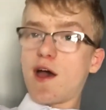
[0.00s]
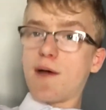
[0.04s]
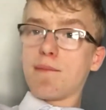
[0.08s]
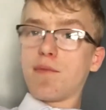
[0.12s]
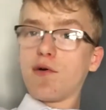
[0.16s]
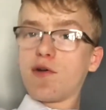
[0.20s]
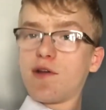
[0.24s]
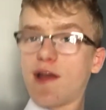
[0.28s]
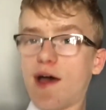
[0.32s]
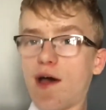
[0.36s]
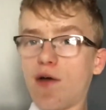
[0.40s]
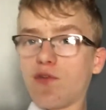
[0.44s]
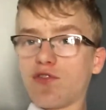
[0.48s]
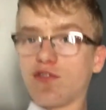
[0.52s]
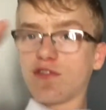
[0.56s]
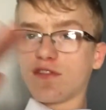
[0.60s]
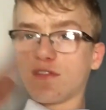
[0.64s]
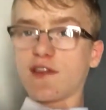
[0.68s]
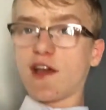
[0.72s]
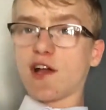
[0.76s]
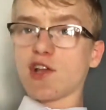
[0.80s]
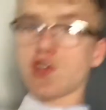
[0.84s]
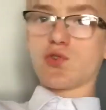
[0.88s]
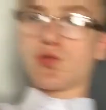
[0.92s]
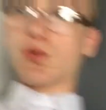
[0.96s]
But now it's just
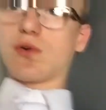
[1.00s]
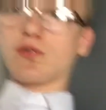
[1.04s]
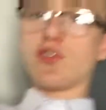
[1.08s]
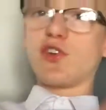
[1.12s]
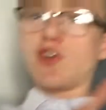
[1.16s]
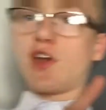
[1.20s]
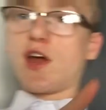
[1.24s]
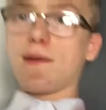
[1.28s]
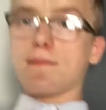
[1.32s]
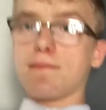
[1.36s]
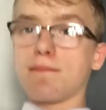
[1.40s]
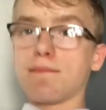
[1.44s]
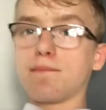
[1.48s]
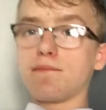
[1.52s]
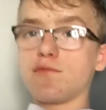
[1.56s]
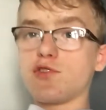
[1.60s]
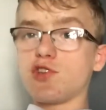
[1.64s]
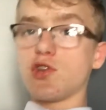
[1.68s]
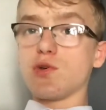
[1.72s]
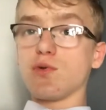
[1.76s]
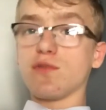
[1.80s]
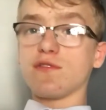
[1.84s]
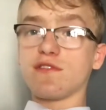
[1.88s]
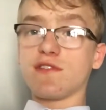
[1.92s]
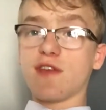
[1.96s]
scheduled, you know,
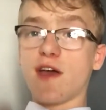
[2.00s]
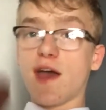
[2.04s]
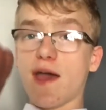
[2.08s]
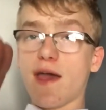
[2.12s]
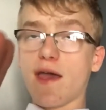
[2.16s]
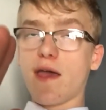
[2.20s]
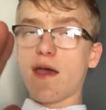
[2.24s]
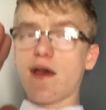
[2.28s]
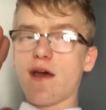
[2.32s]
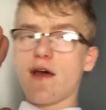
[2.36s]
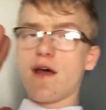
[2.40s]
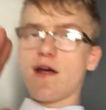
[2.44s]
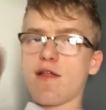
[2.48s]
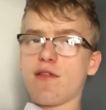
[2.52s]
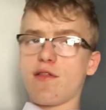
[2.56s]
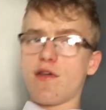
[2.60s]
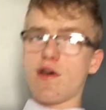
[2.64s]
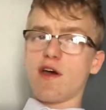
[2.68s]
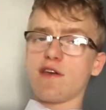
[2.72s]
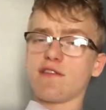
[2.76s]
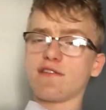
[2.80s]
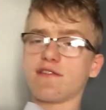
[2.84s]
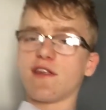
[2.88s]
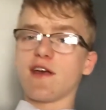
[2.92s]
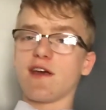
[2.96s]
Tuesday,
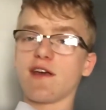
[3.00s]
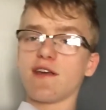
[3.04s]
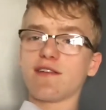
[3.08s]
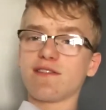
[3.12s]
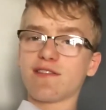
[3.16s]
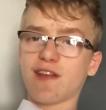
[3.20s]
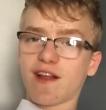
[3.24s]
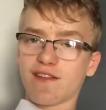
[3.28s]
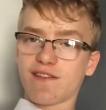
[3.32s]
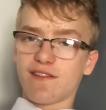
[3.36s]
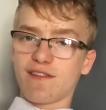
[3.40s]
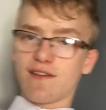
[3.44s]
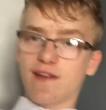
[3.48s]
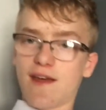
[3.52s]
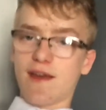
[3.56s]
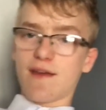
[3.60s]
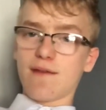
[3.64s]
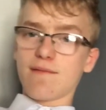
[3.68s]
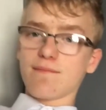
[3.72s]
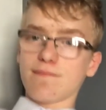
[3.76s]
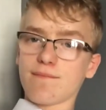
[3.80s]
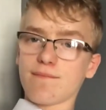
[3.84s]
Thursday, Saturday.